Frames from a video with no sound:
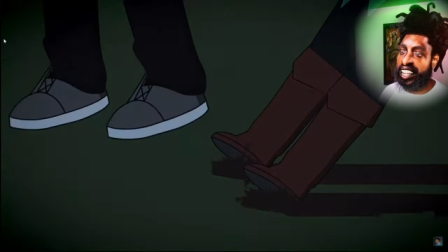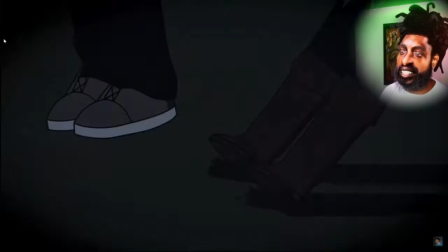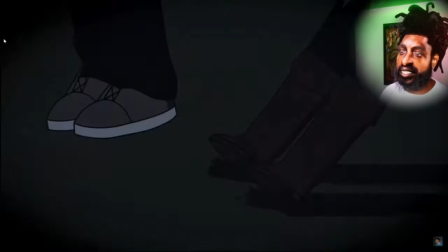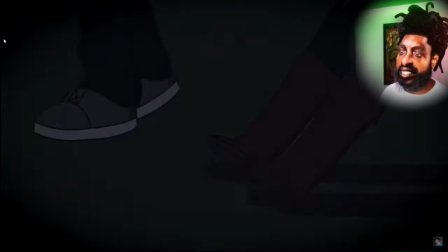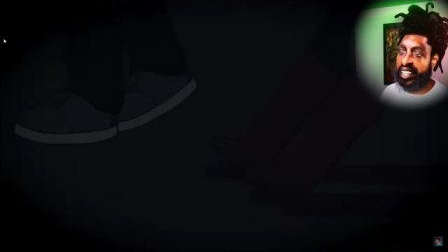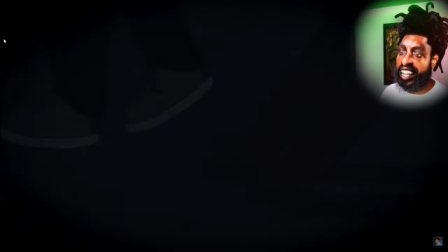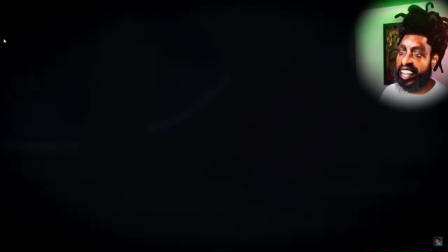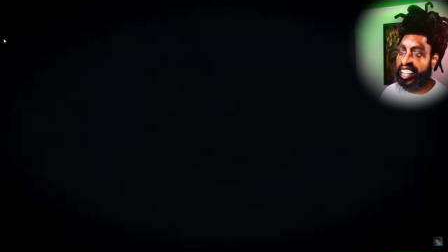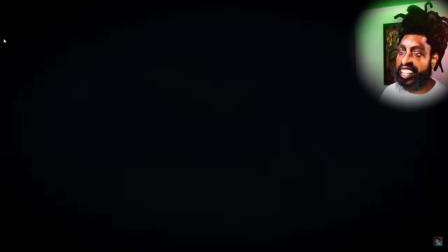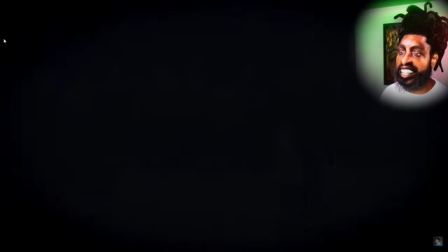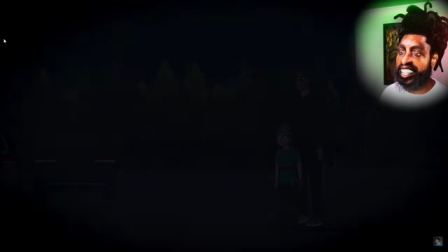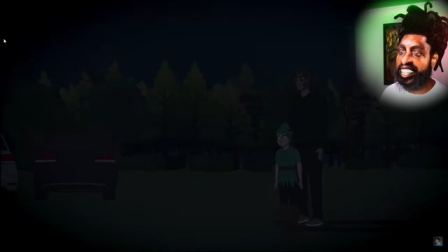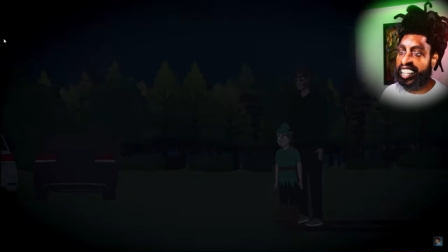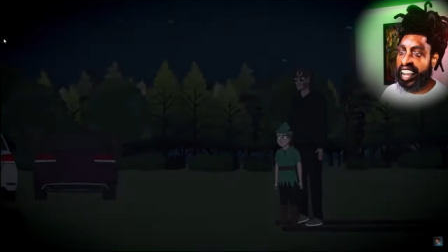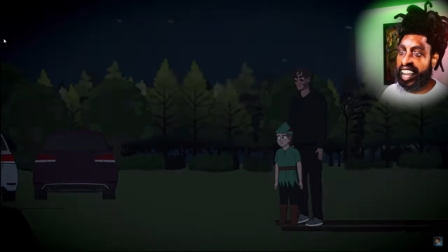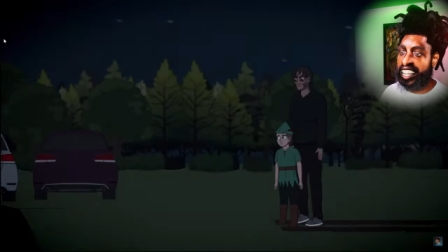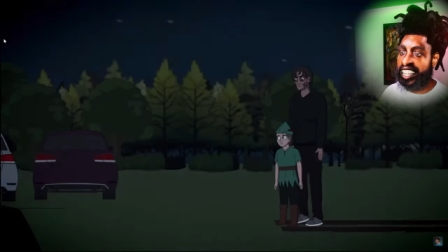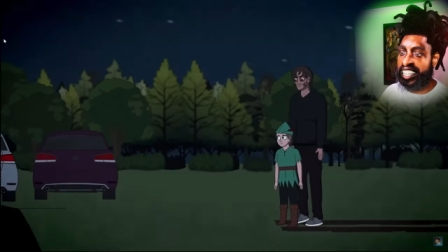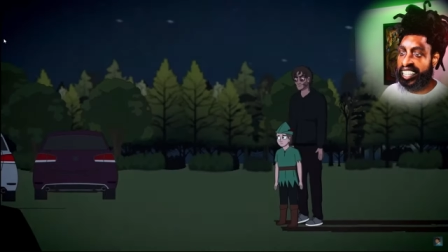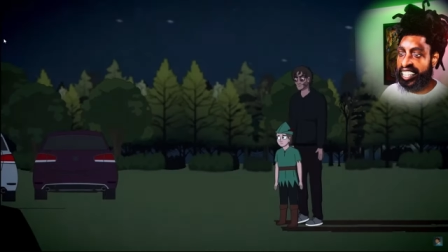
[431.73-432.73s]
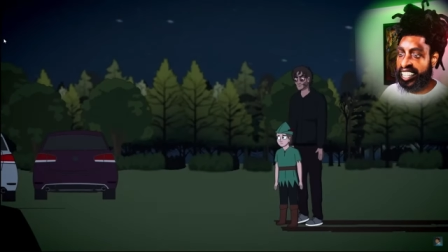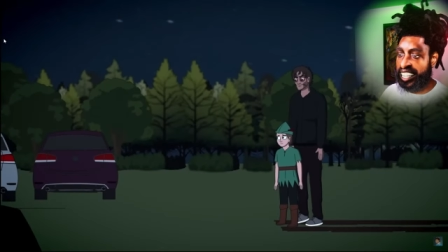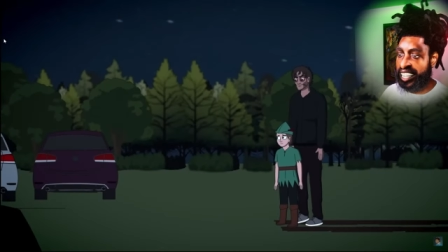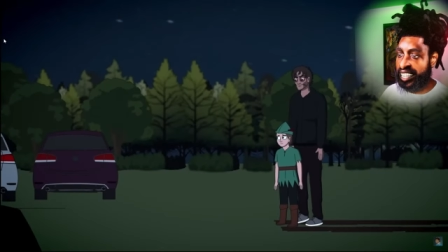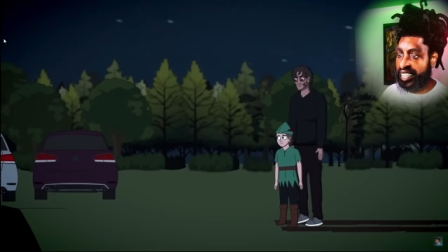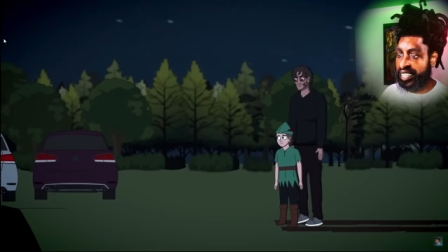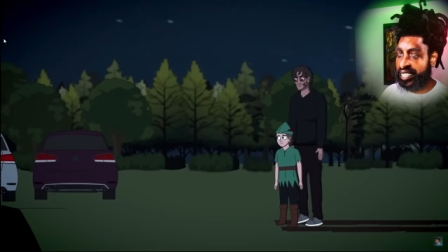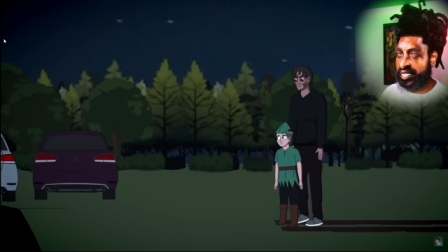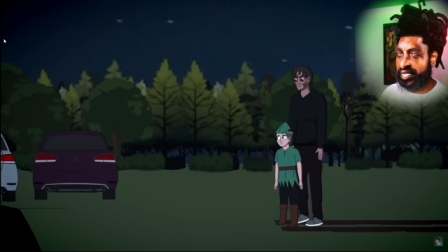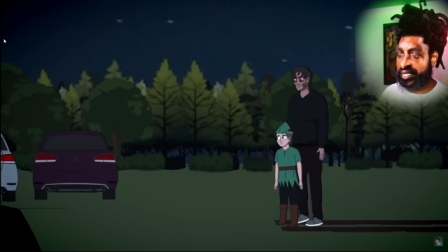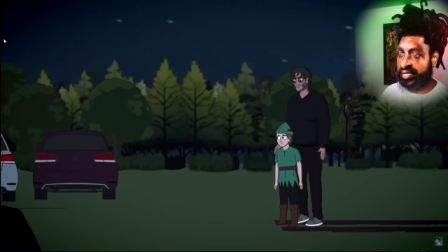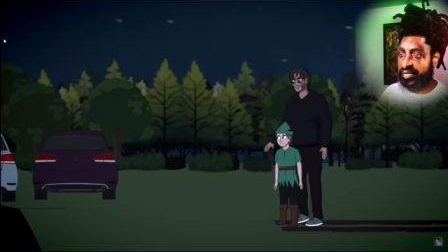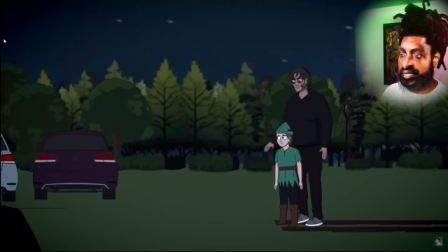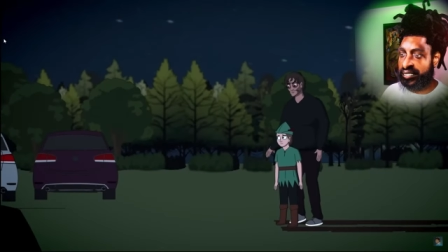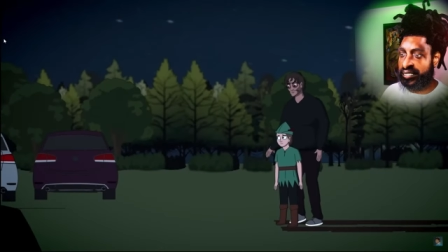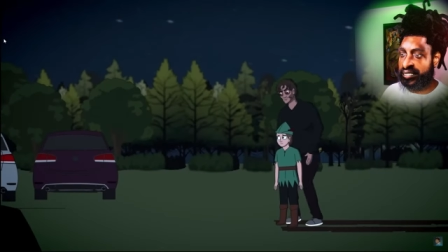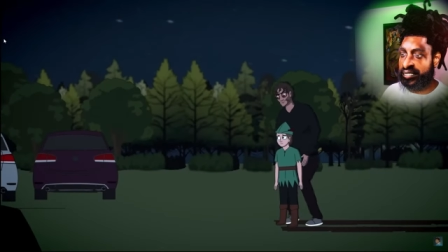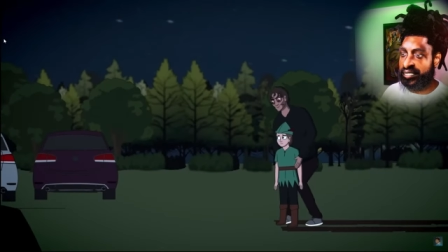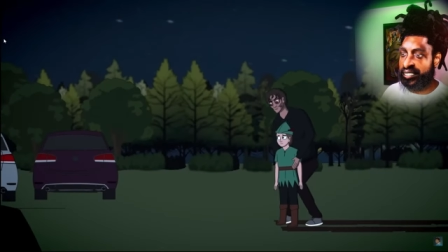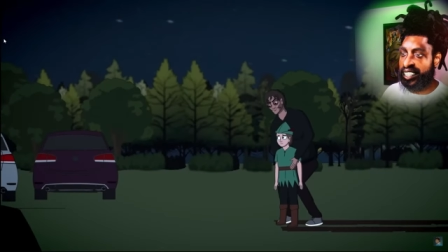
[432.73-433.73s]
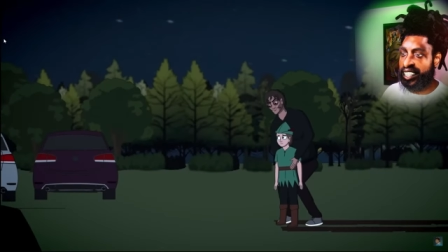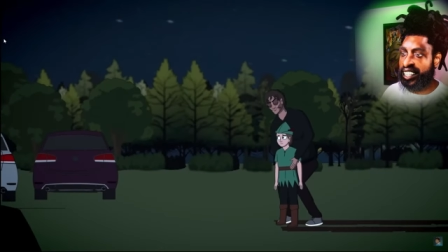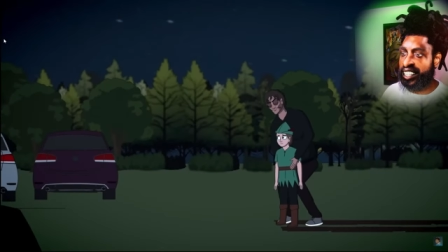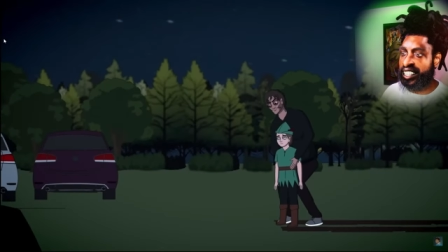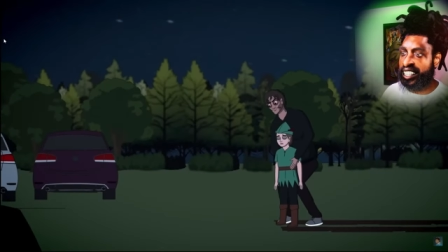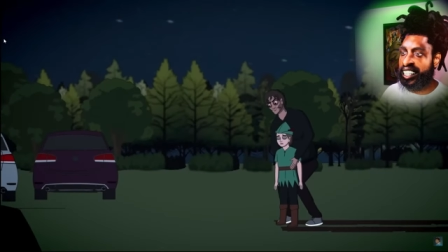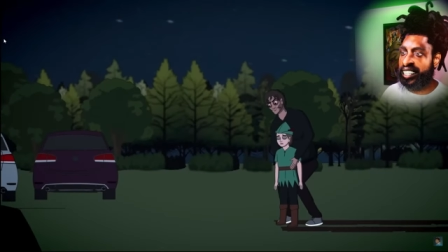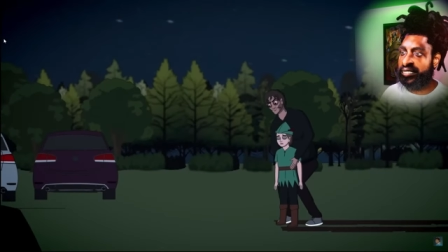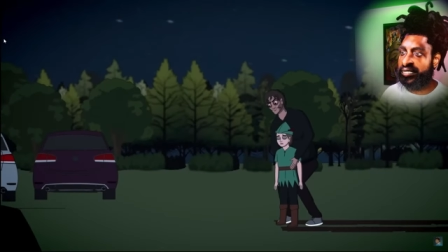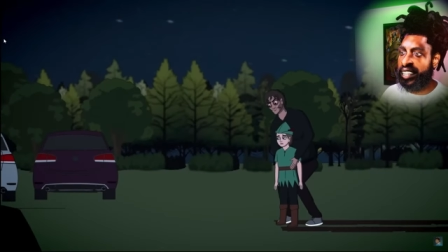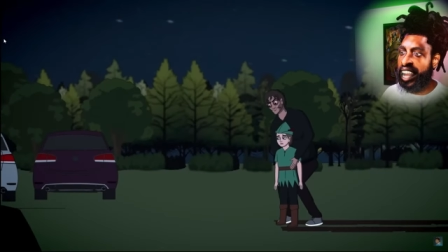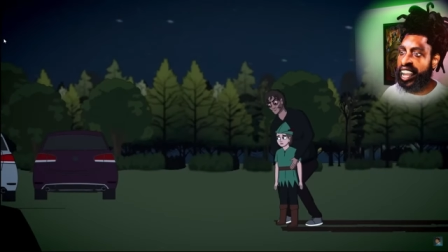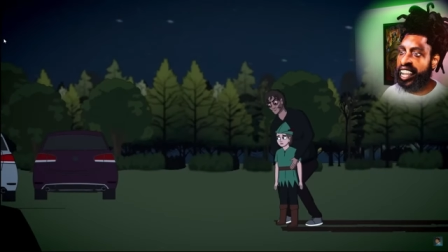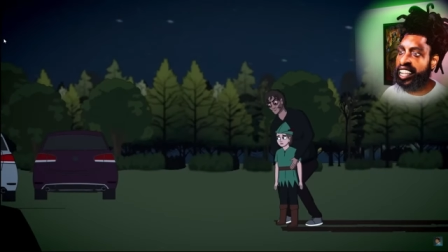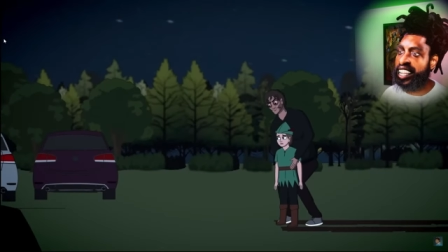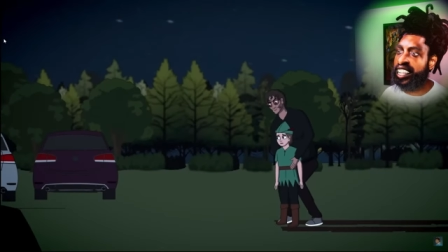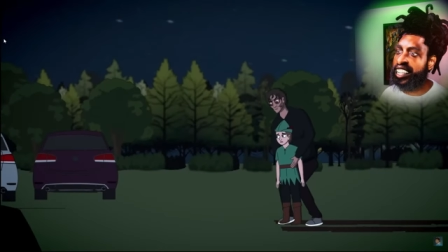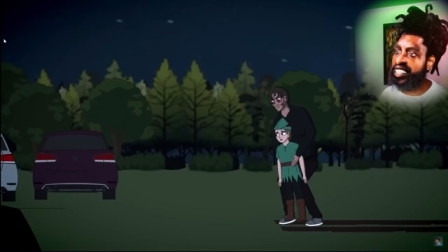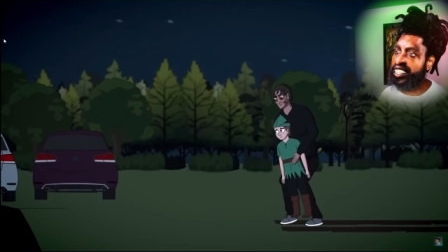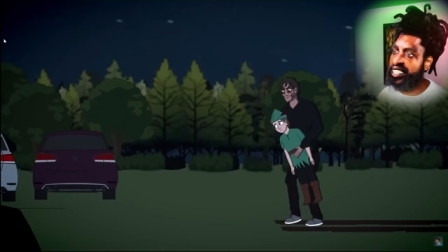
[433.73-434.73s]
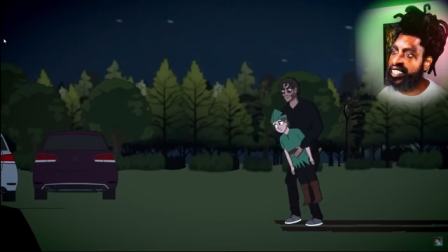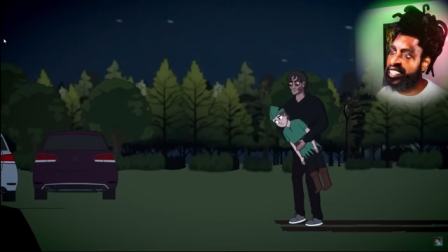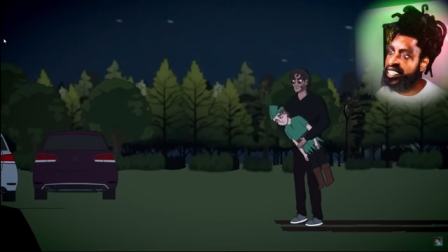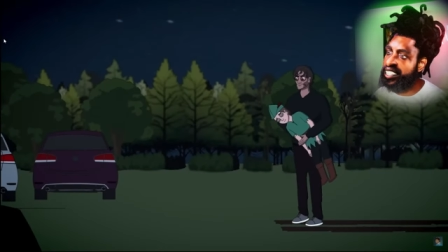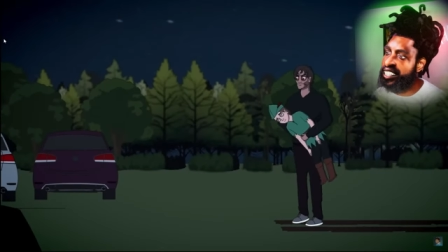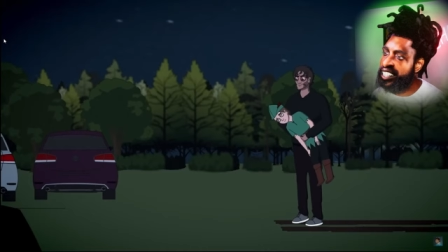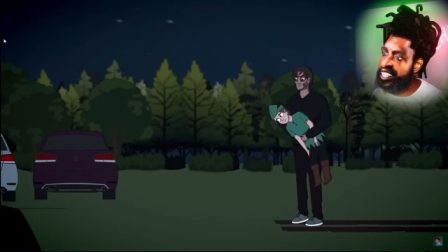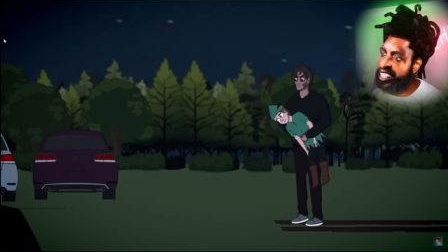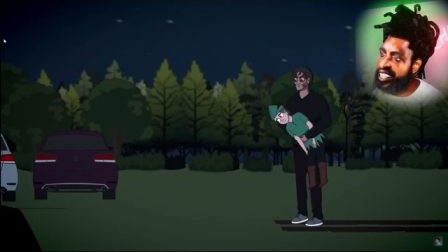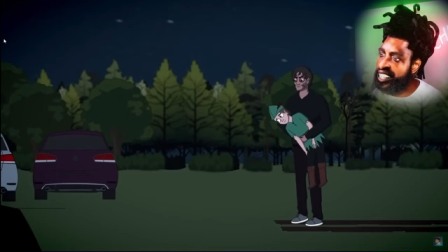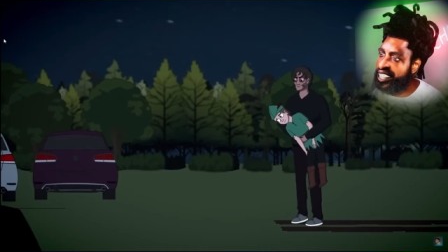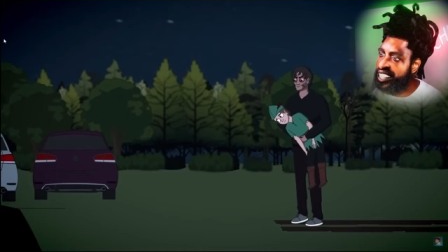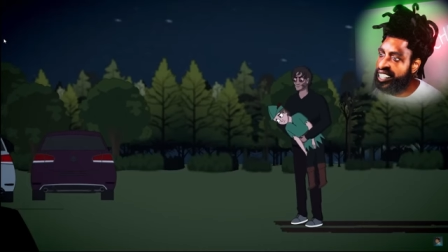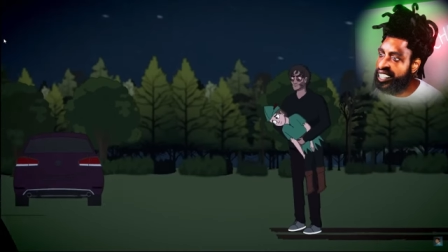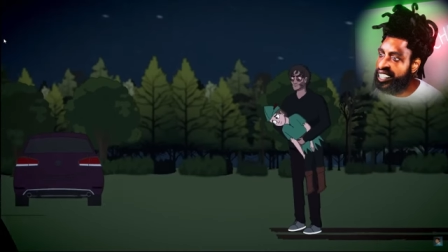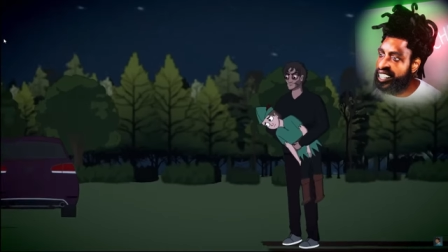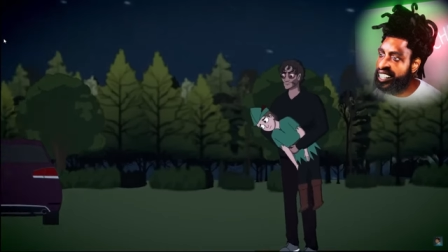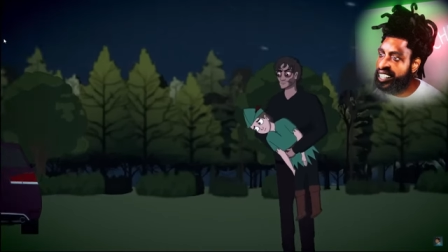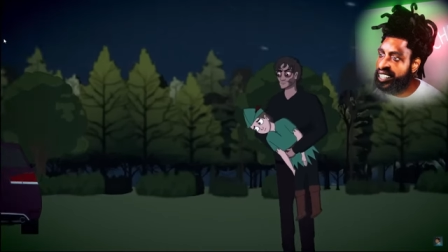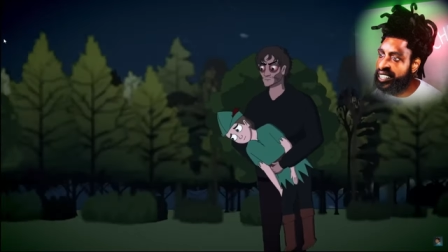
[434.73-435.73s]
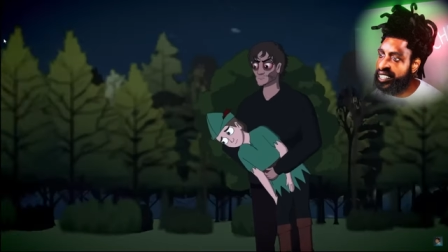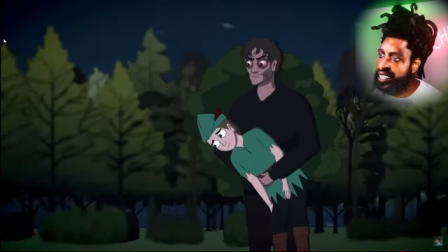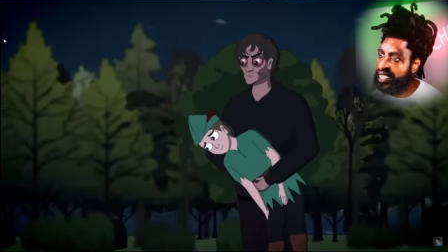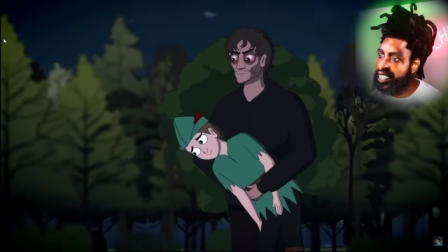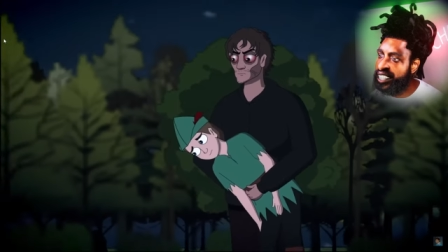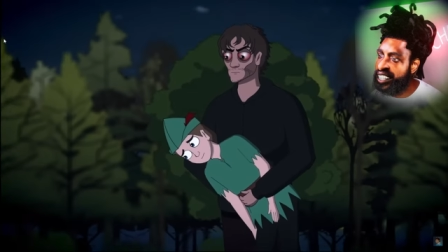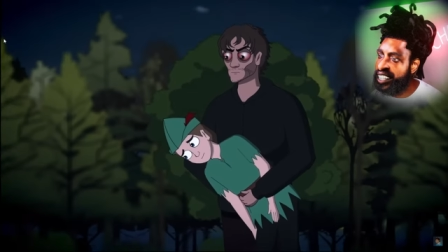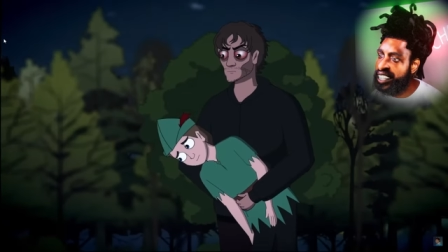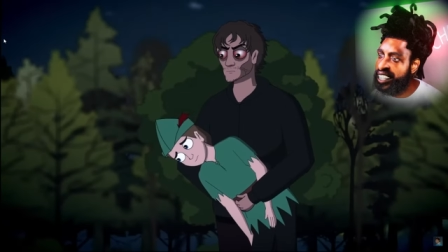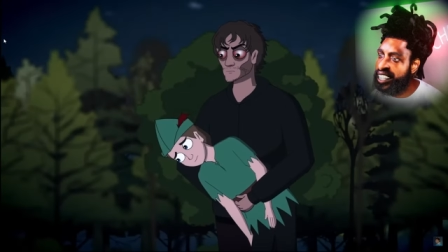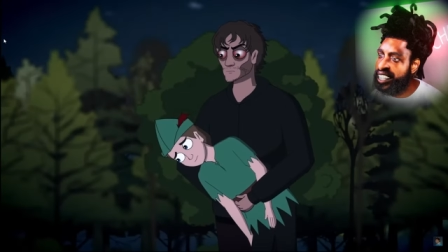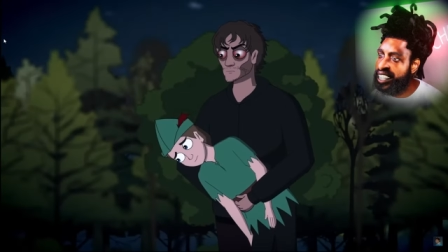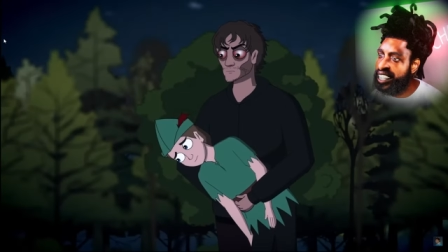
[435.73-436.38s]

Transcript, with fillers: Man, say the man simply picked Use me up off mouth. my feet and held on to me, trapping